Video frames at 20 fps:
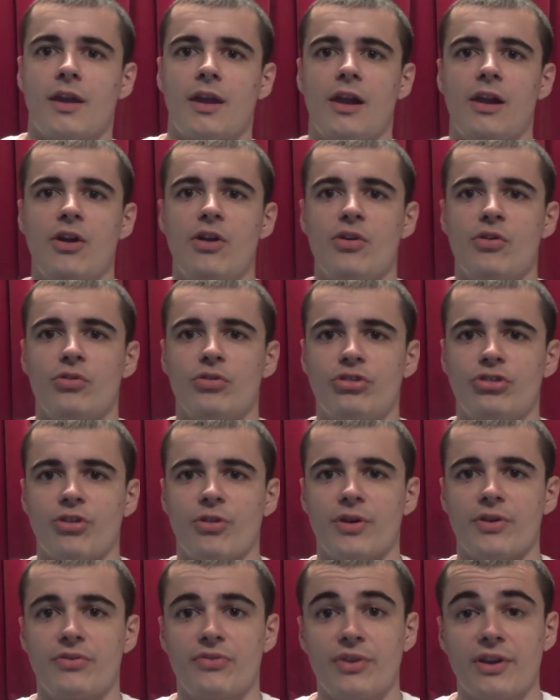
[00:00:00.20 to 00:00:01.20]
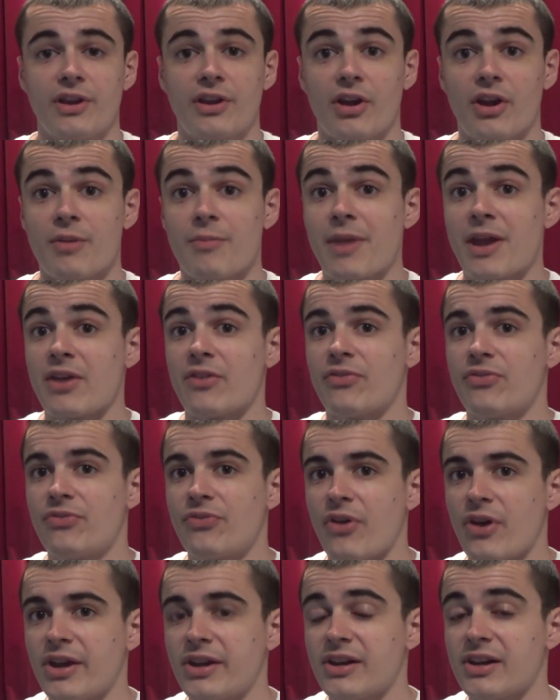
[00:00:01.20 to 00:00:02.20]
Hello, so I think I may have
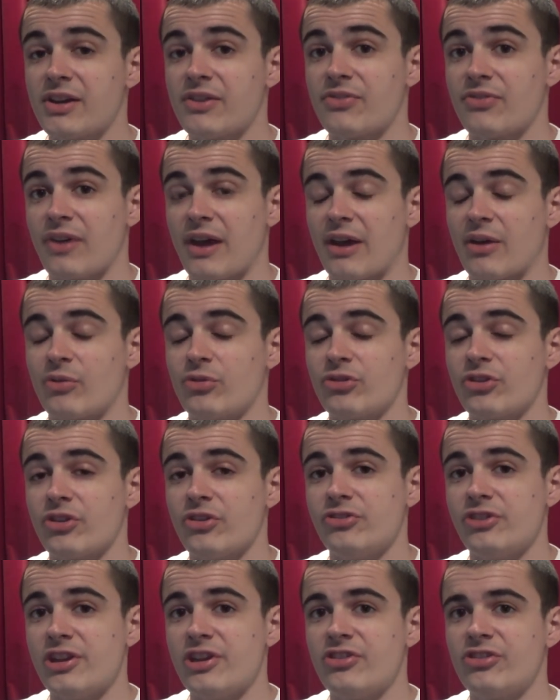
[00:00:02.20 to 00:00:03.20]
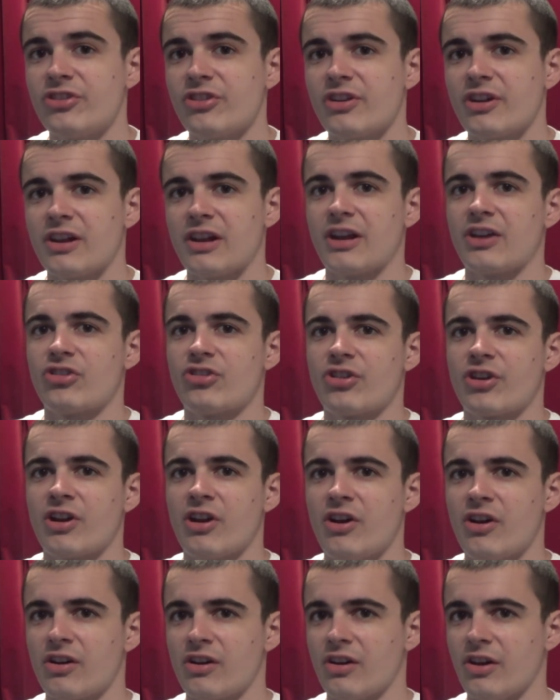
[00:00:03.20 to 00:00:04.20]
finally found a decent electric
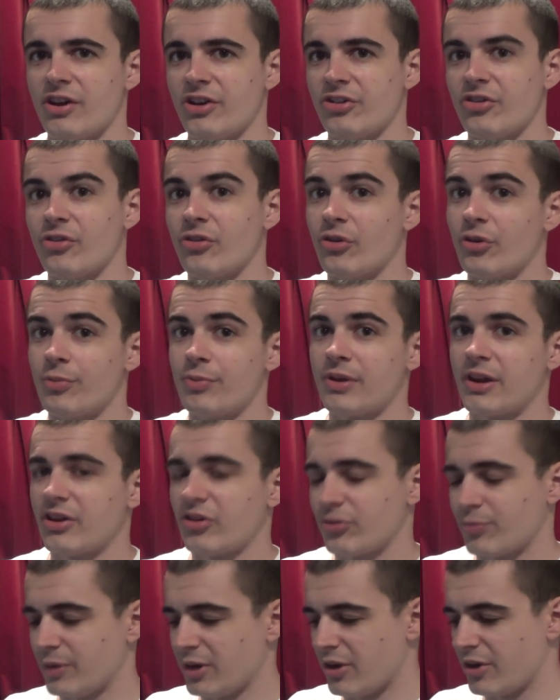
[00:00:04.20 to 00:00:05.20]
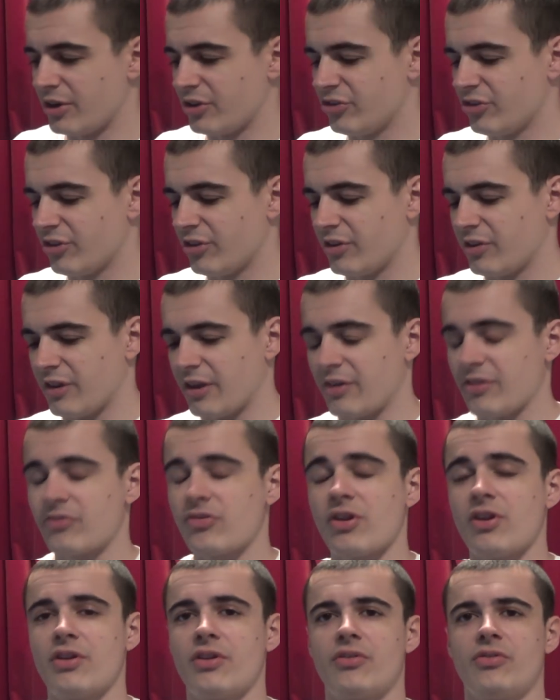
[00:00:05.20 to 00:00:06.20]
arc lighter or a plasma lighter. Now,
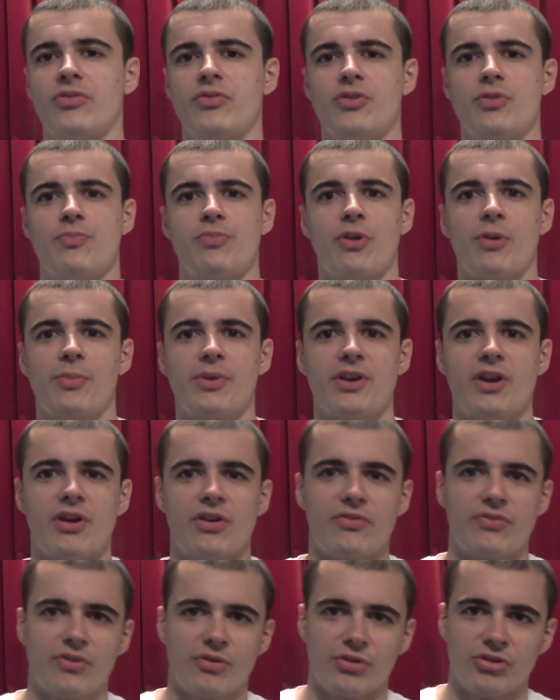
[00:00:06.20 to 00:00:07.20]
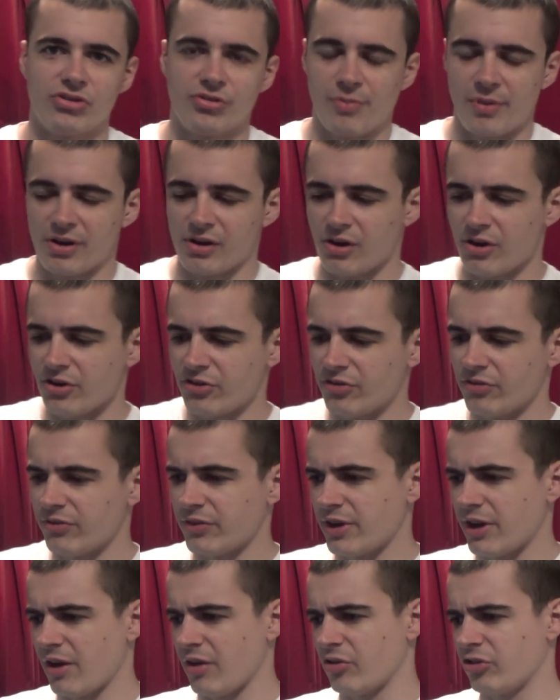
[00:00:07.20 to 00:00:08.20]
you probably know if you're into my lighter
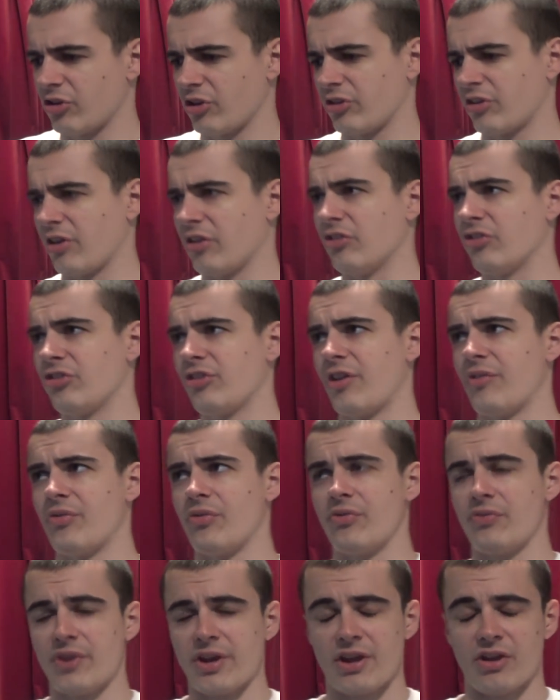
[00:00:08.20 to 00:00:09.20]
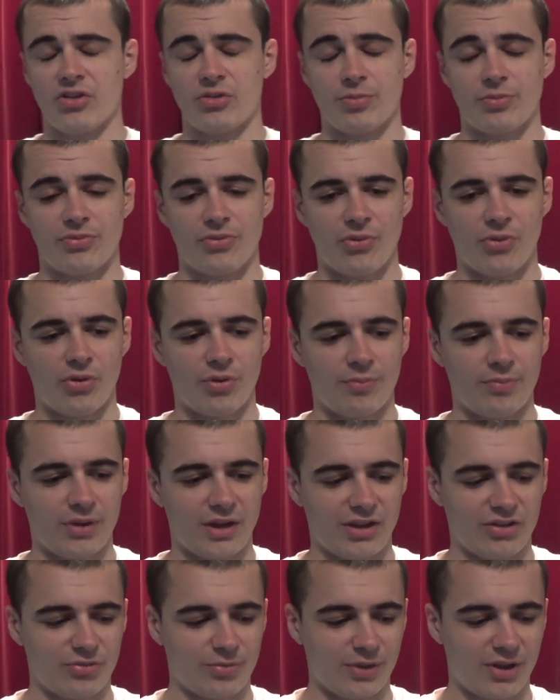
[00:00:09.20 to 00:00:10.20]
videos, I've done several videos before on
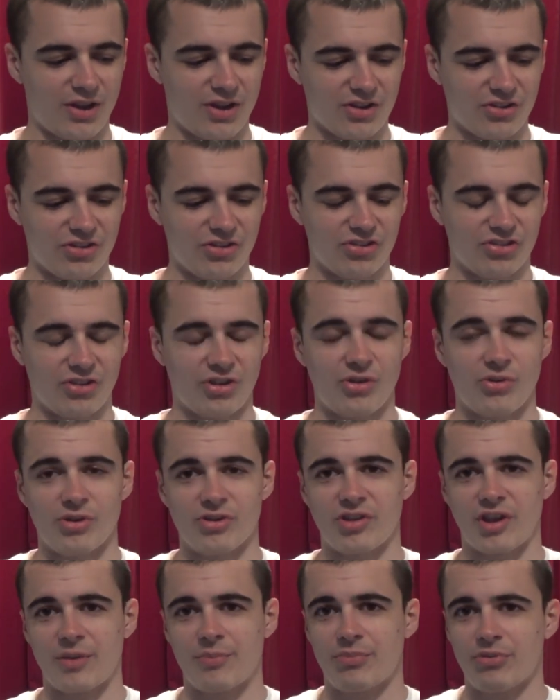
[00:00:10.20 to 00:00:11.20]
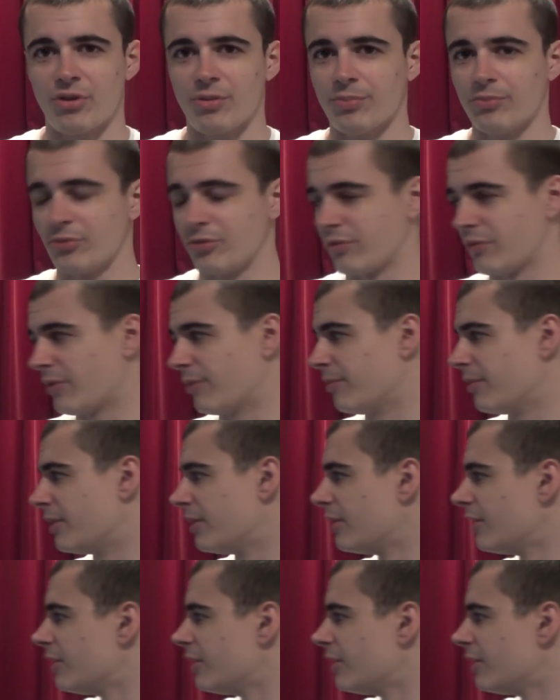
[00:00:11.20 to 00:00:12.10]
plasma lighters and I always had problems with them.